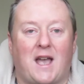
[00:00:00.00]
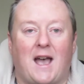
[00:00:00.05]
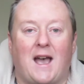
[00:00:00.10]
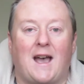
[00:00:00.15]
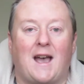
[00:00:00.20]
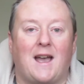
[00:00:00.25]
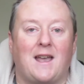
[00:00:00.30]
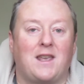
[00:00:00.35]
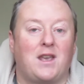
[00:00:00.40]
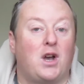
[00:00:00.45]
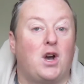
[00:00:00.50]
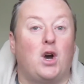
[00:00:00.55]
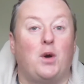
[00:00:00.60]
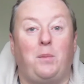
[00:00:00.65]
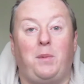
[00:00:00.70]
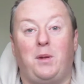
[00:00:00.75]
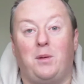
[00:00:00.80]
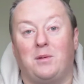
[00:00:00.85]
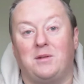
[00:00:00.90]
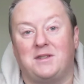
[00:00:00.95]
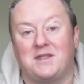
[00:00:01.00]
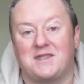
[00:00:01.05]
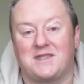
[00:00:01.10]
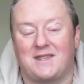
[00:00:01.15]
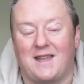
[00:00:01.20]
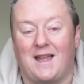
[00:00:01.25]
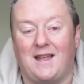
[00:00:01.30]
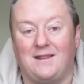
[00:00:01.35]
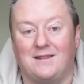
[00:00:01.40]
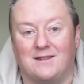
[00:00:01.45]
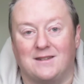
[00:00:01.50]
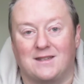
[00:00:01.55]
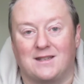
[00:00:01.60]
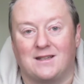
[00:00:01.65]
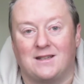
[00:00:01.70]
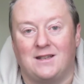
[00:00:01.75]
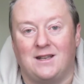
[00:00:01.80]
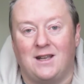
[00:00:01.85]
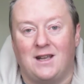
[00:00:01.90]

I hope you understand.